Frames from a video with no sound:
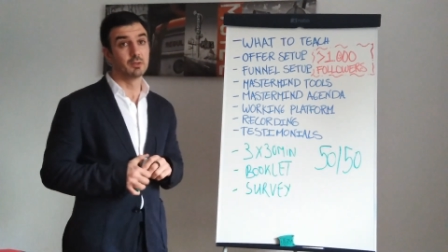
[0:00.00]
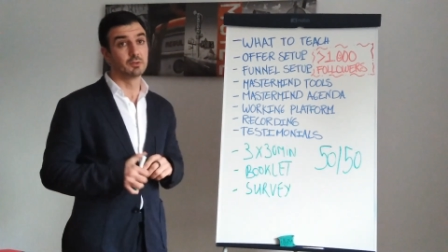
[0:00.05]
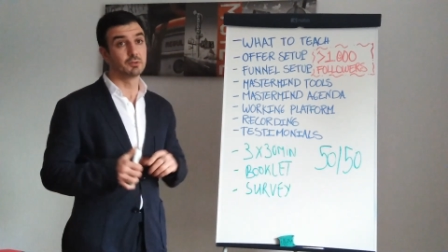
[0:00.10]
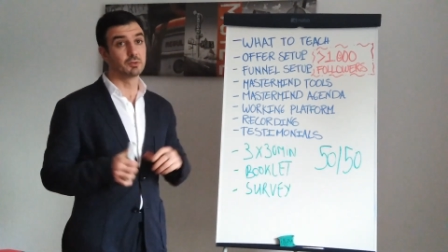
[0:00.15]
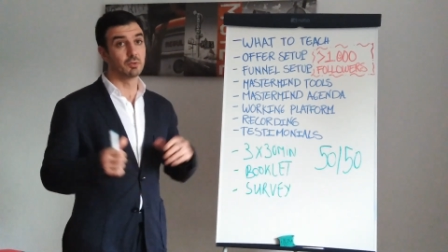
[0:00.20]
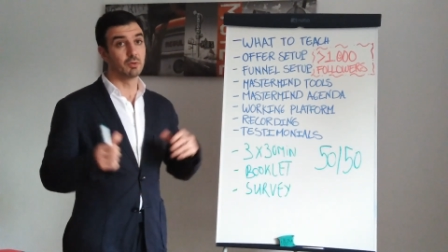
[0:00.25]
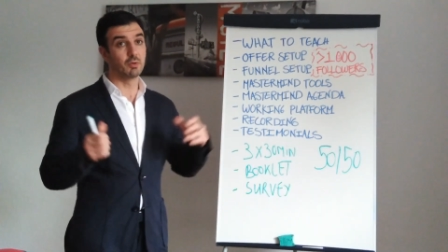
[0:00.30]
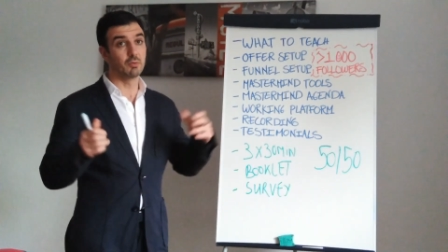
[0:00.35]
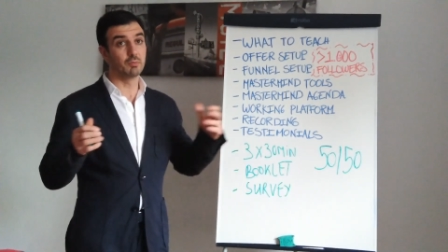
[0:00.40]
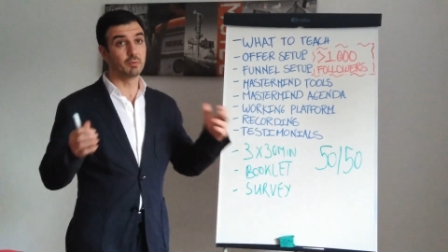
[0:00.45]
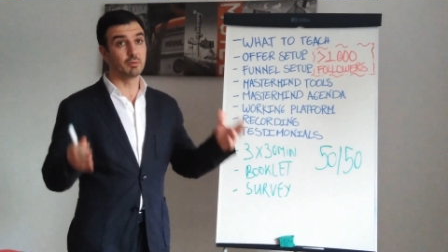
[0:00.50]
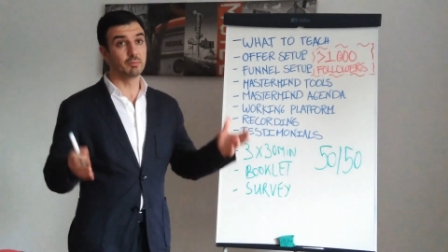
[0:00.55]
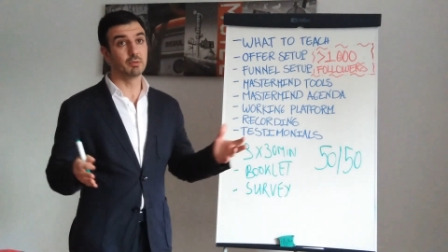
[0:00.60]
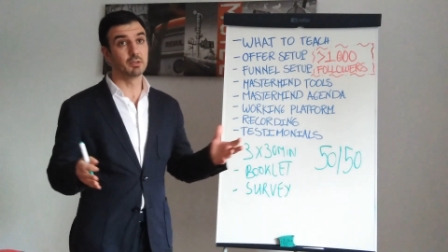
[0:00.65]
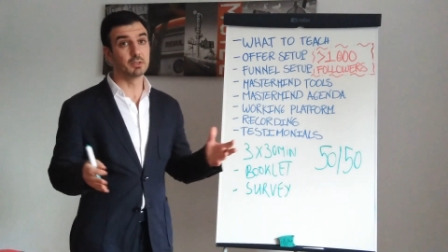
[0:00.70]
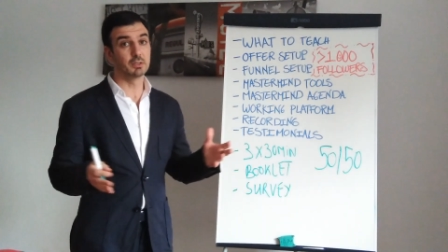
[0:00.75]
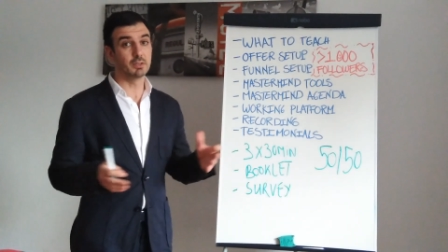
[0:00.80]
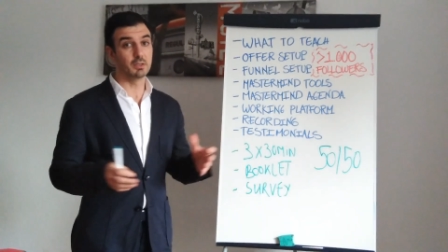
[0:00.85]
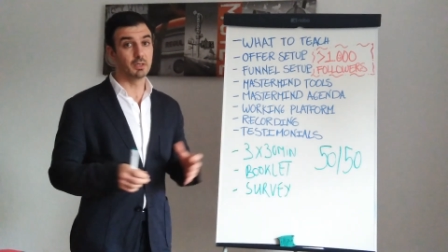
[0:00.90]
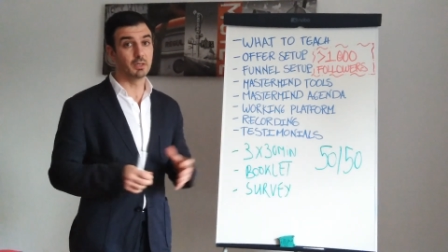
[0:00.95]
So we
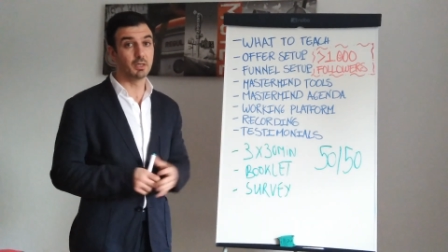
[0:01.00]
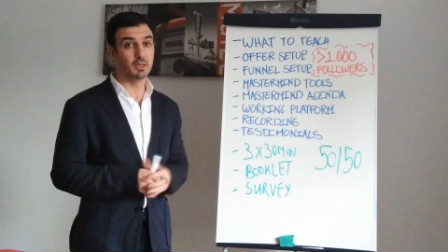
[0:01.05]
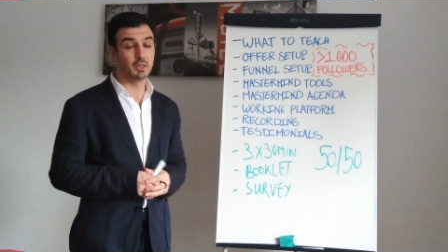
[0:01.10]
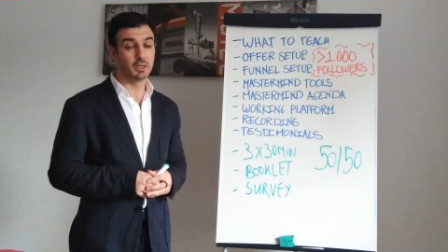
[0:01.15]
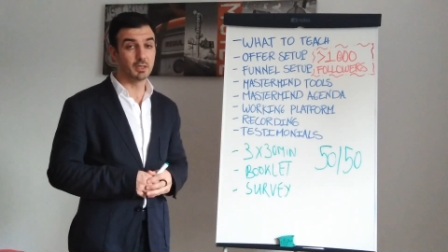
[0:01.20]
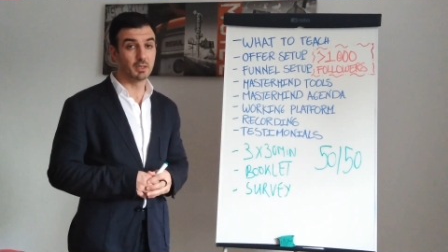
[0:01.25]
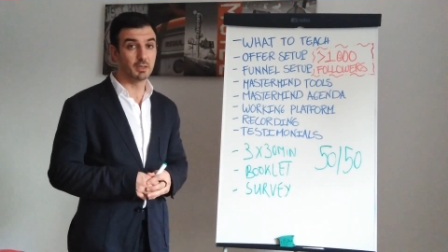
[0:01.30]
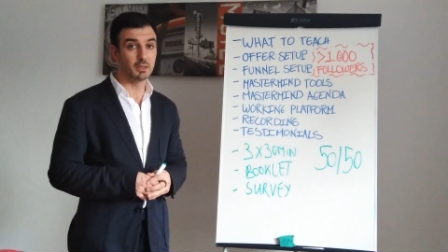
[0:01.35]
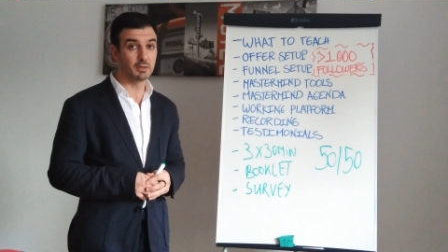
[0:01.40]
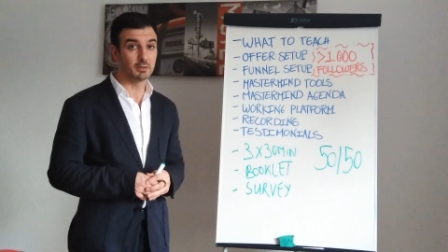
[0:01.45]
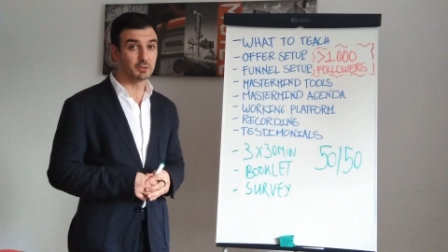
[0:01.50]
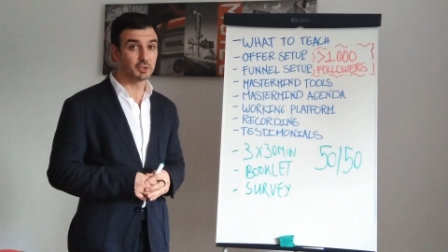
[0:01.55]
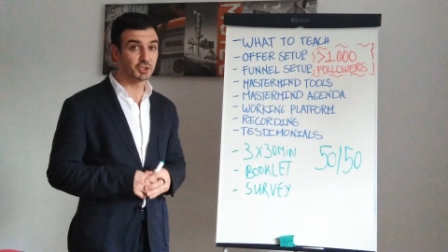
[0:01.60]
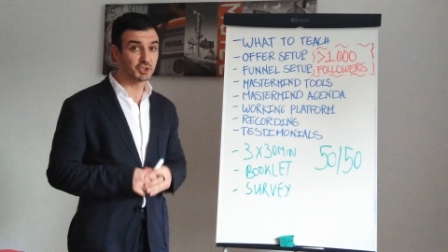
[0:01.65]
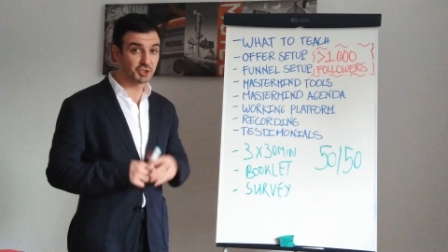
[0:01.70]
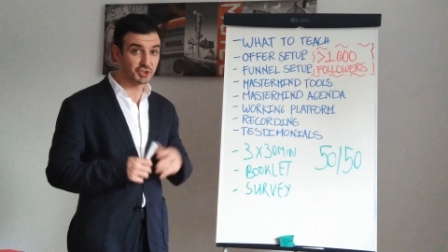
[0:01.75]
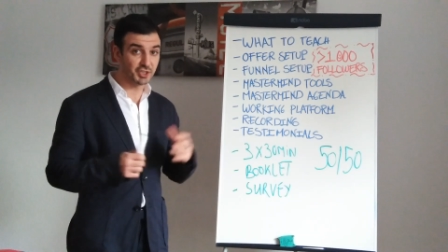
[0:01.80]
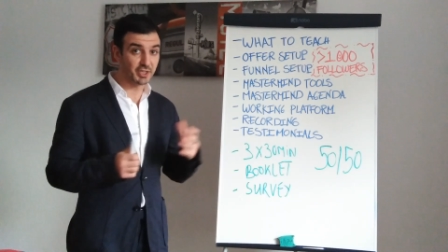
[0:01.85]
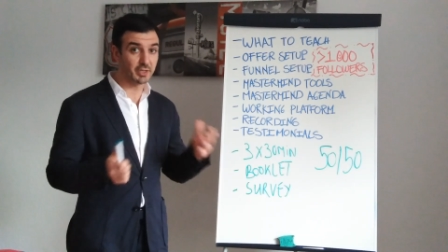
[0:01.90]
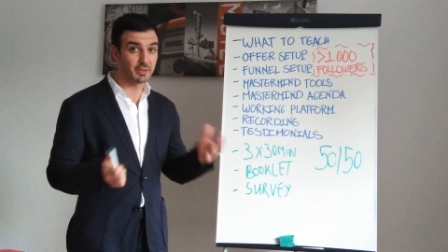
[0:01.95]
will
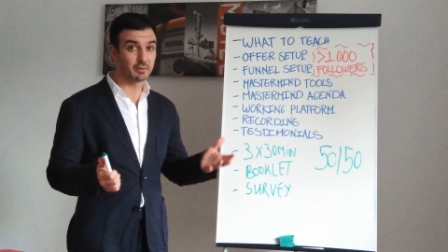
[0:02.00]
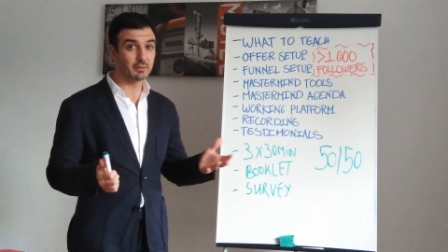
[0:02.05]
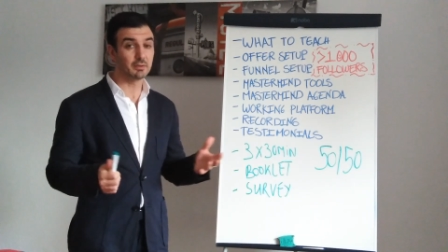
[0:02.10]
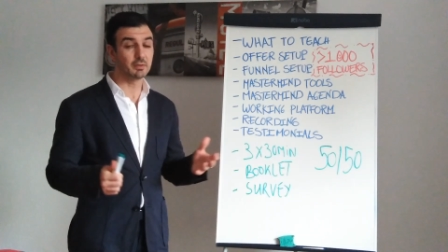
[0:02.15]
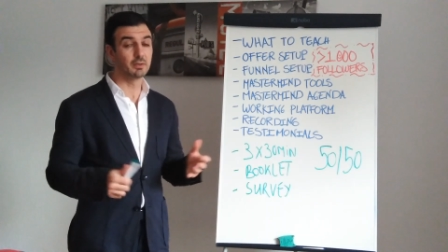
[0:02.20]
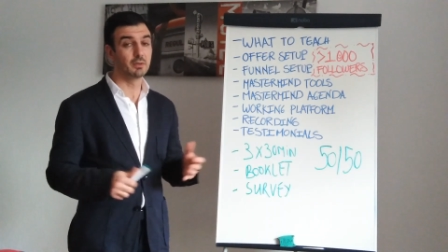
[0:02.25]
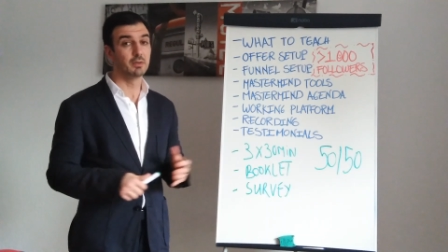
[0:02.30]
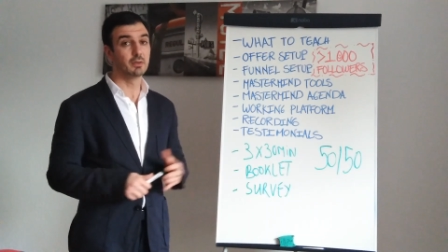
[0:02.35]
share